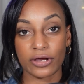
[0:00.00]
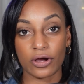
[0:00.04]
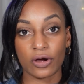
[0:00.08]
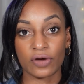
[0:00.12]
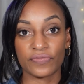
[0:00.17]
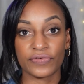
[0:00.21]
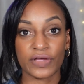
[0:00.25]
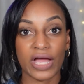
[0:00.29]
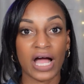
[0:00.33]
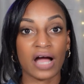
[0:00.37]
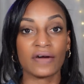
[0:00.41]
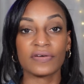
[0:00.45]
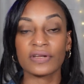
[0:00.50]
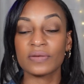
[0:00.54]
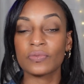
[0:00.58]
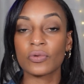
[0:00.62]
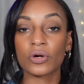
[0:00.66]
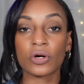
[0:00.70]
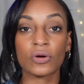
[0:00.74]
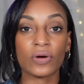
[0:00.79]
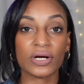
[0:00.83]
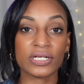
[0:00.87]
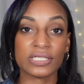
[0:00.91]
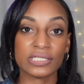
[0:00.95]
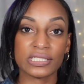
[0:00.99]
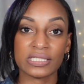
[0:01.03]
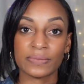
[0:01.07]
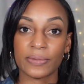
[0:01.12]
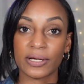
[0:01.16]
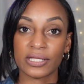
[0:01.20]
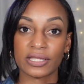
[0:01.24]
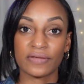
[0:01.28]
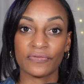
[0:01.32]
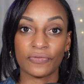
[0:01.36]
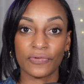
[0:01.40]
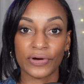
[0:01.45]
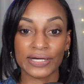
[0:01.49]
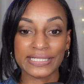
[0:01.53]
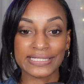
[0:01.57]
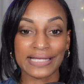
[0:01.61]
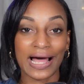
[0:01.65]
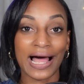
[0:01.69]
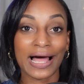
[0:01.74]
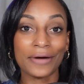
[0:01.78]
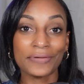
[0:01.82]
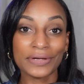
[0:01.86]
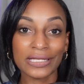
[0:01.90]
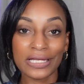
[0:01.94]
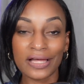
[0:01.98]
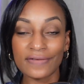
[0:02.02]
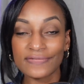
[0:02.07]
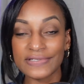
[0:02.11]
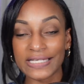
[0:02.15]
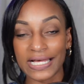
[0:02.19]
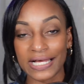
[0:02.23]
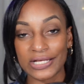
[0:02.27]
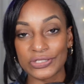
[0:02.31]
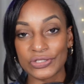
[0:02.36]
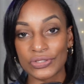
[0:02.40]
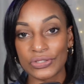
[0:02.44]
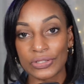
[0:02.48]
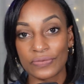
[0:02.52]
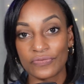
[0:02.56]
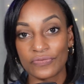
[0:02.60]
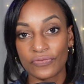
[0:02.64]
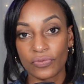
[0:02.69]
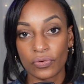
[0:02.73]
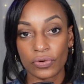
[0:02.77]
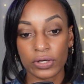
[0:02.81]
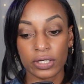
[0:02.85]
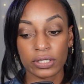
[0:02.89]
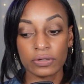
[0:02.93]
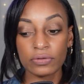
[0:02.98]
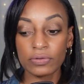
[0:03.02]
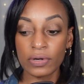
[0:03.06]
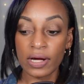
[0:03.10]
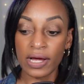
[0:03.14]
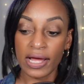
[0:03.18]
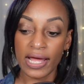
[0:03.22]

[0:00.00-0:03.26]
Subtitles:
If you have any more questions about the voice, I would love to answer them for you.